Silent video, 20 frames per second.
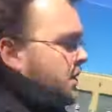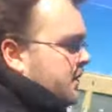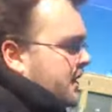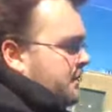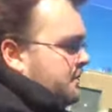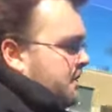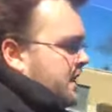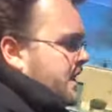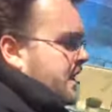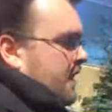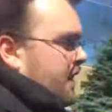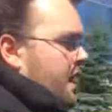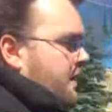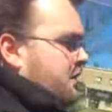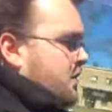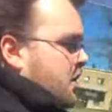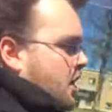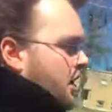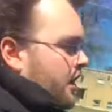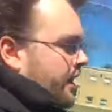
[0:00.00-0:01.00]
it being an
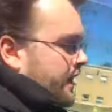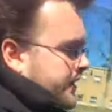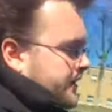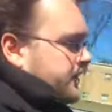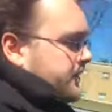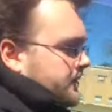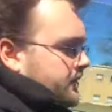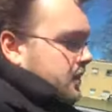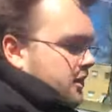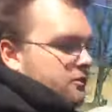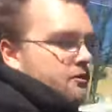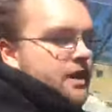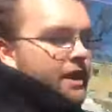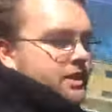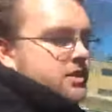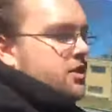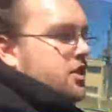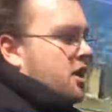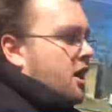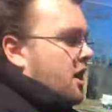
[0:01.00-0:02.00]
M car, it is a
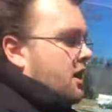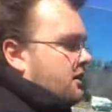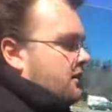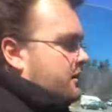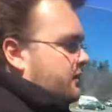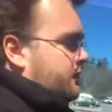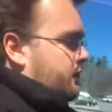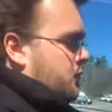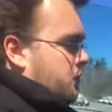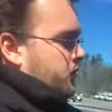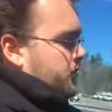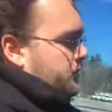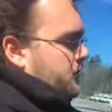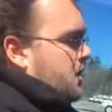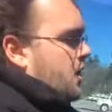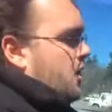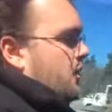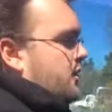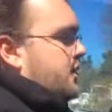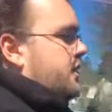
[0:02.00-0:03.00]
race car for the
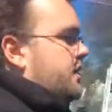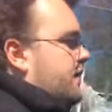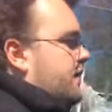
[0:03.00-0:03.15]
road,